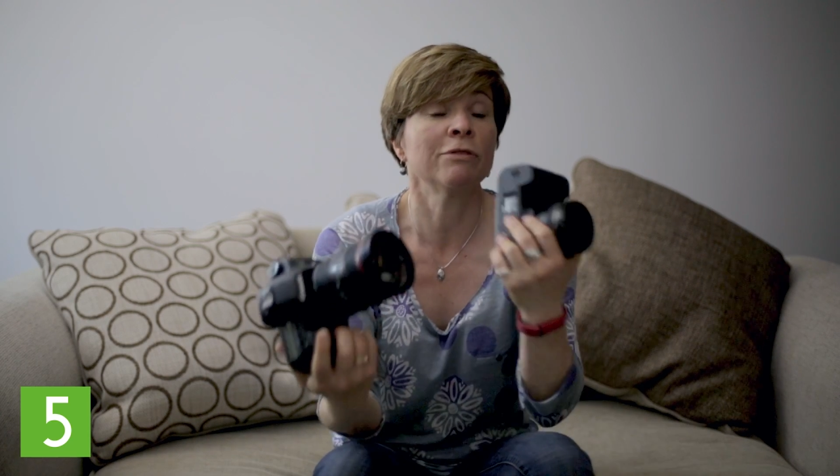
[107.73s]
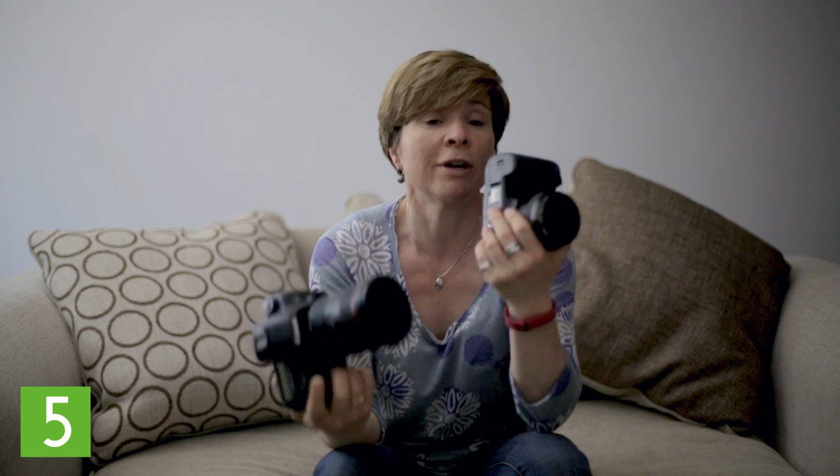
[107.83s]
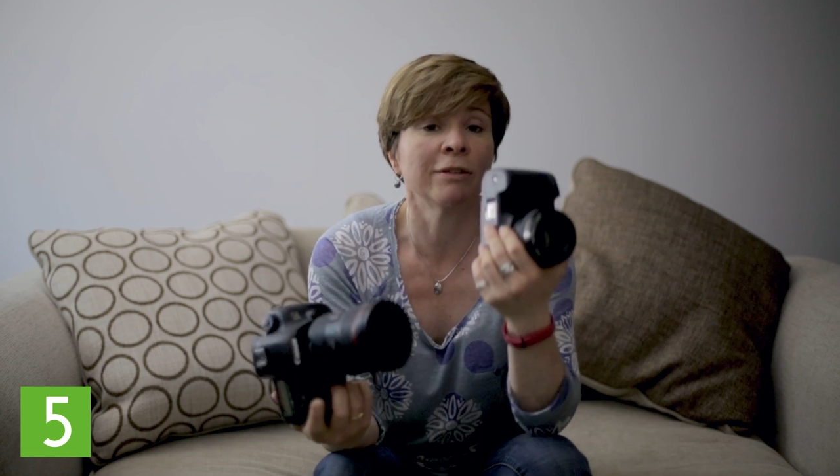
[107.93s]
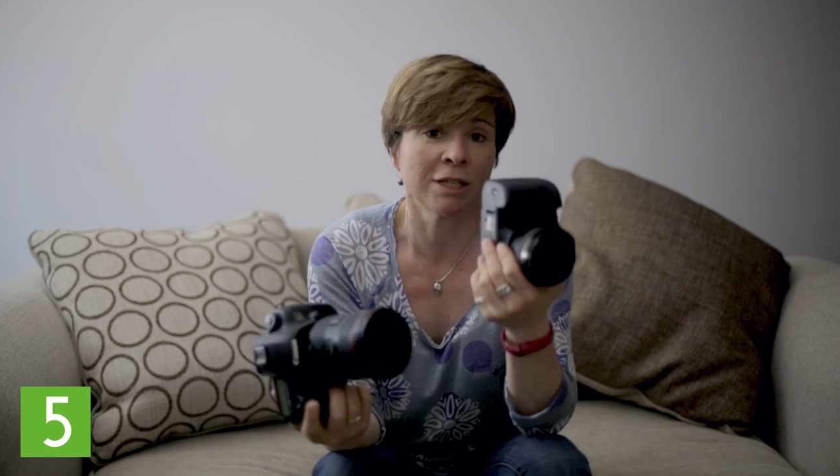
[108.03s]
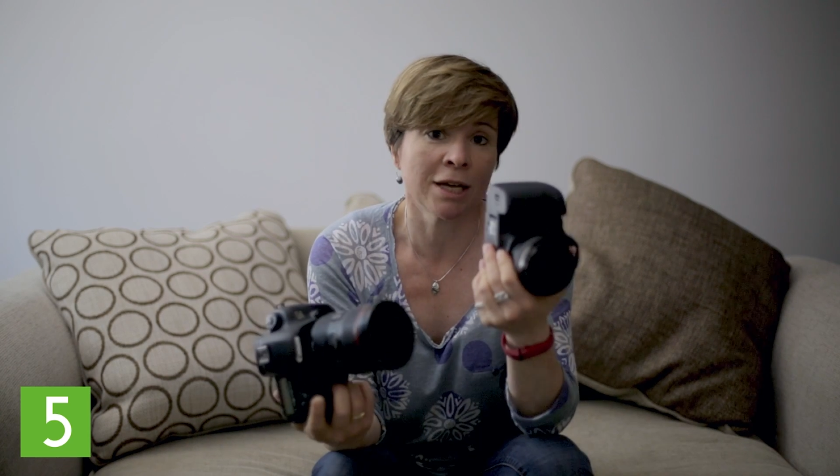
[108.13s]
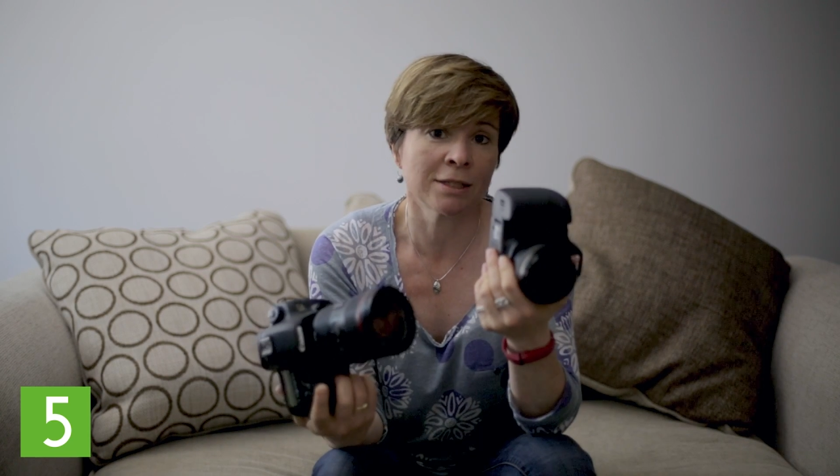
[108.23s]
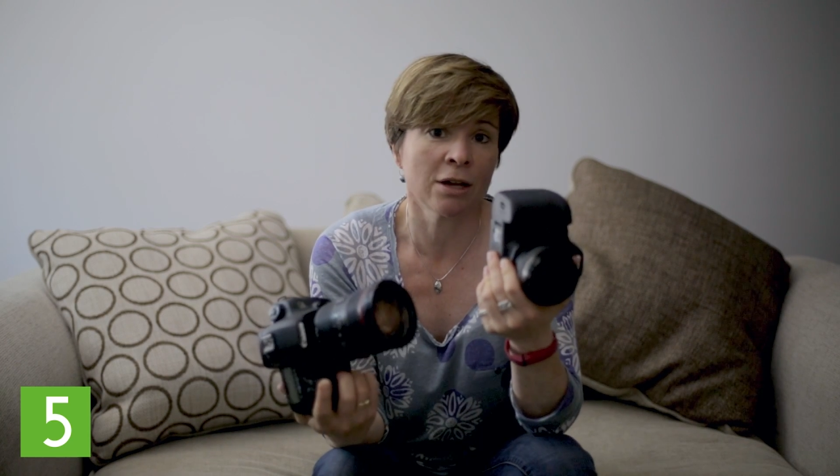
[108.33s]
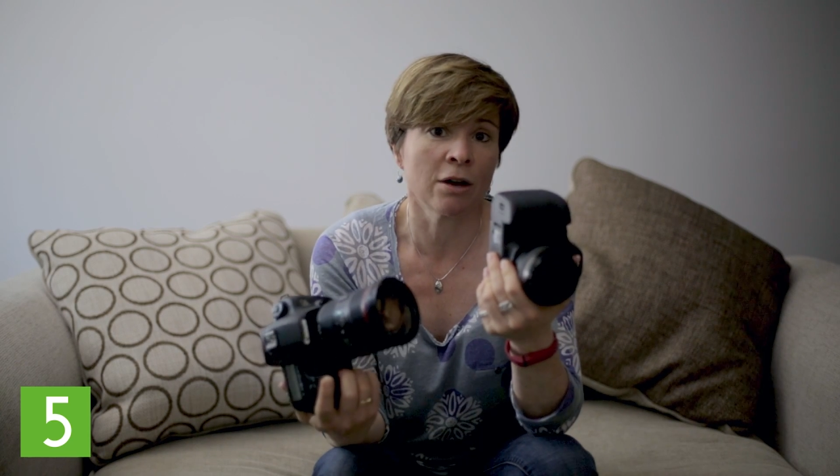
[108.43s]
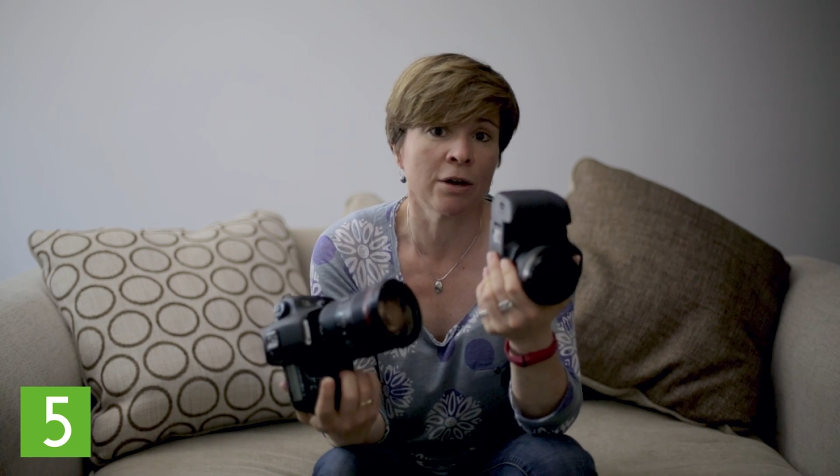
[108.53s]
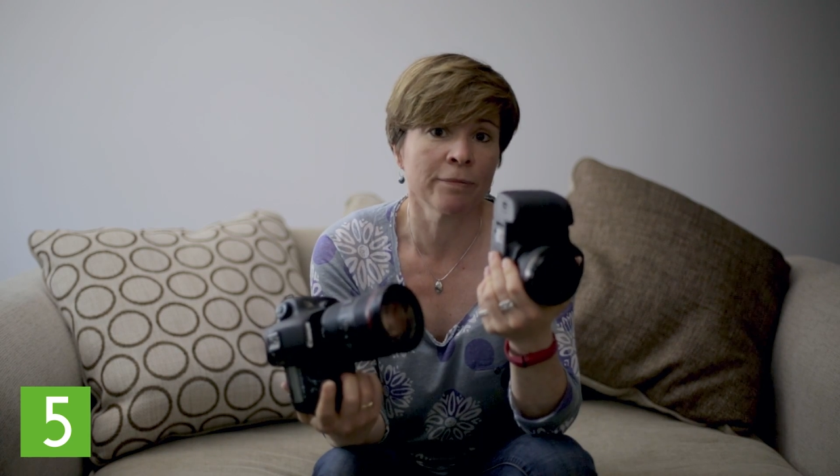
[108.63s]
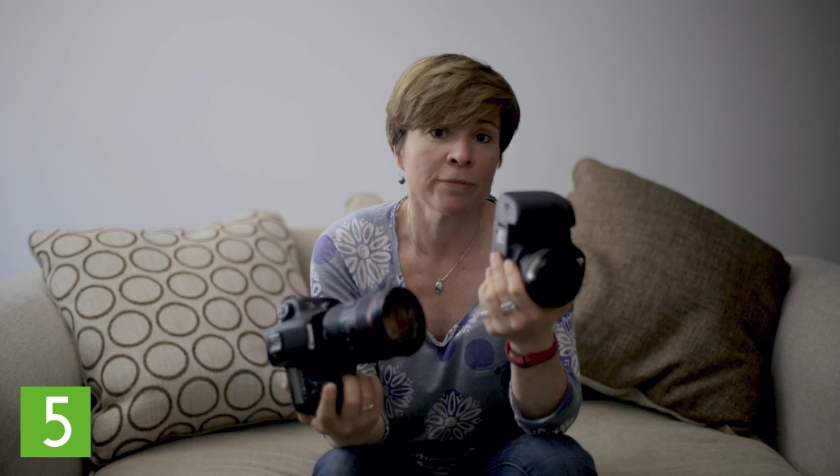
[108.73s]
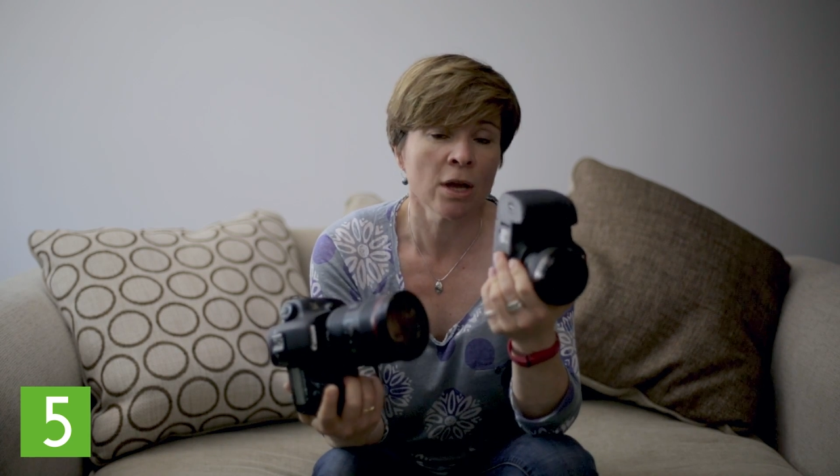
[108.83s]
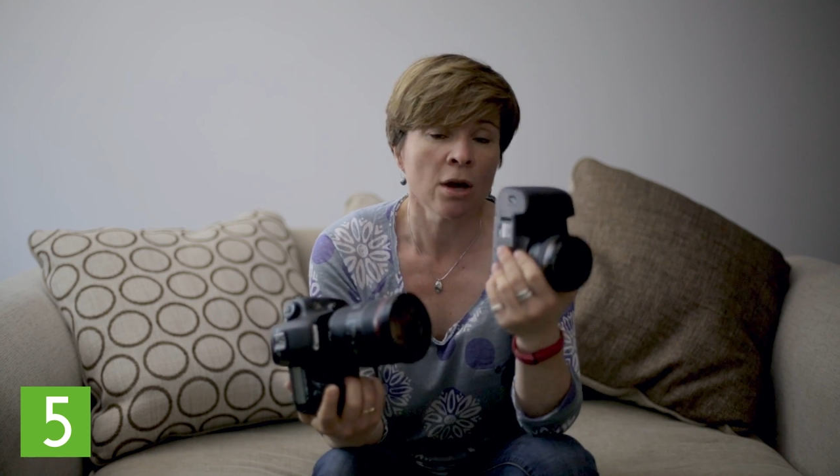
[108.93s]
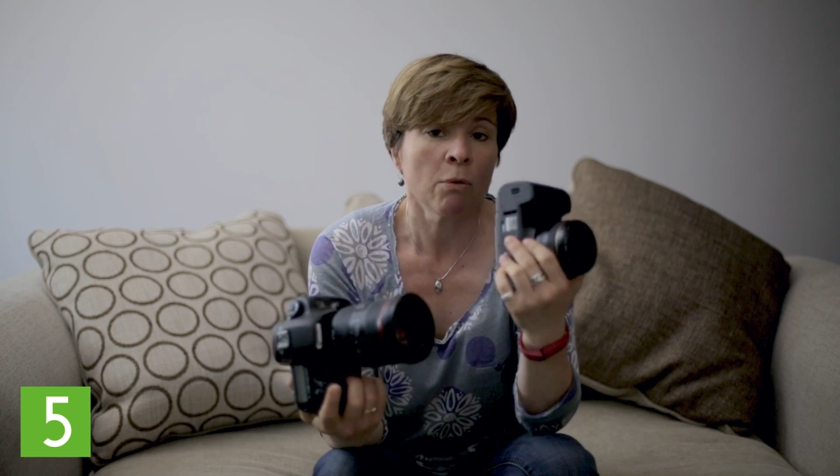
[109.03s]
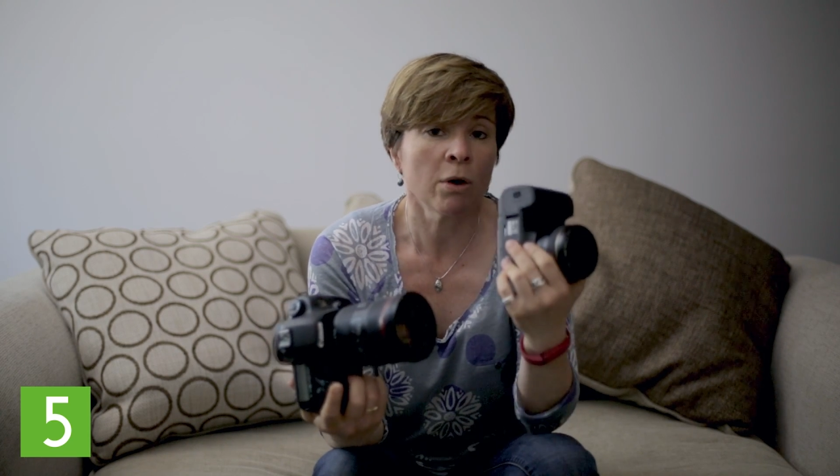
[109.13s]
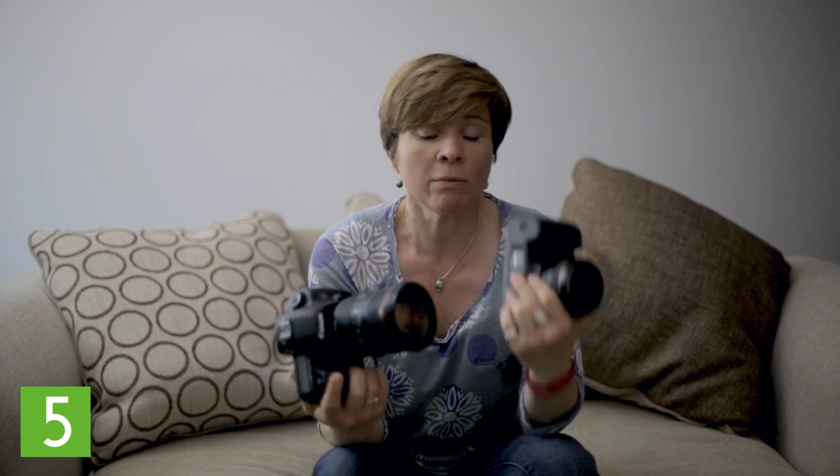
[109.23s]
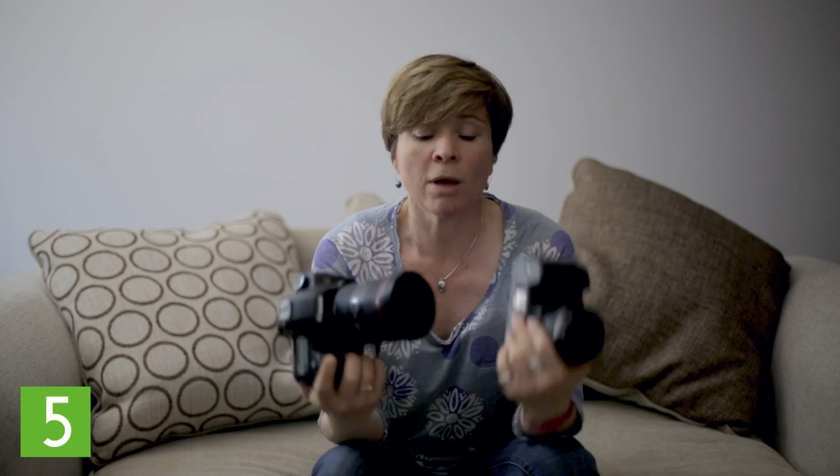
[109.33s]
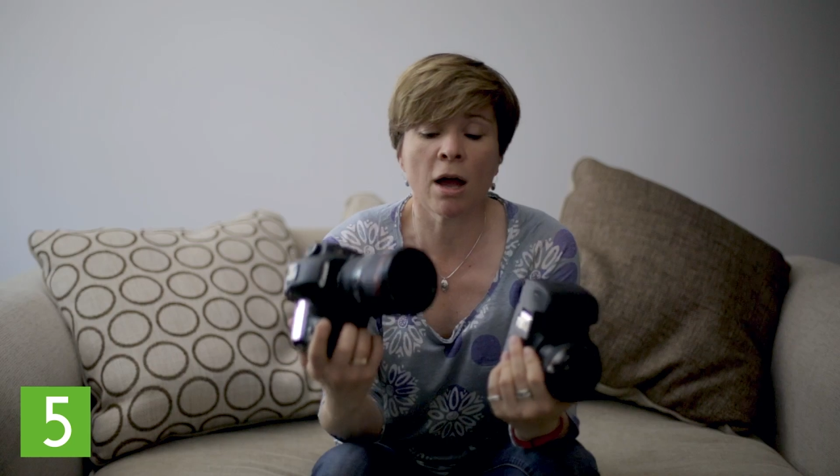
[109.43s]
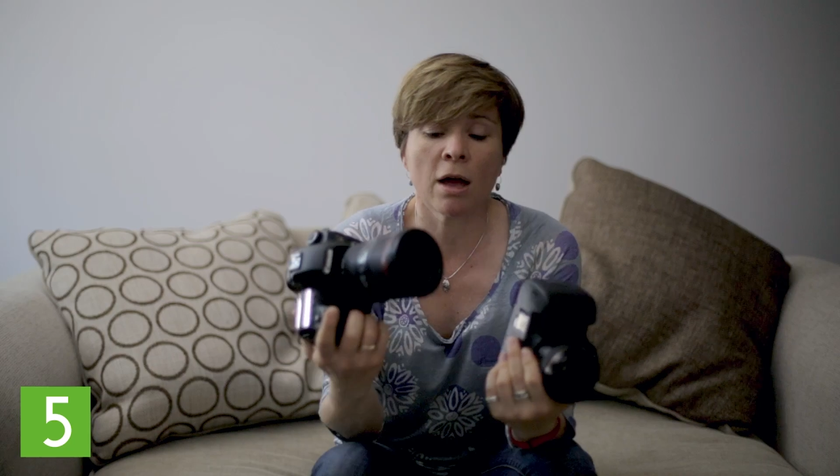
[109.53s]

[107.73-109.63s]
5DSR? Well,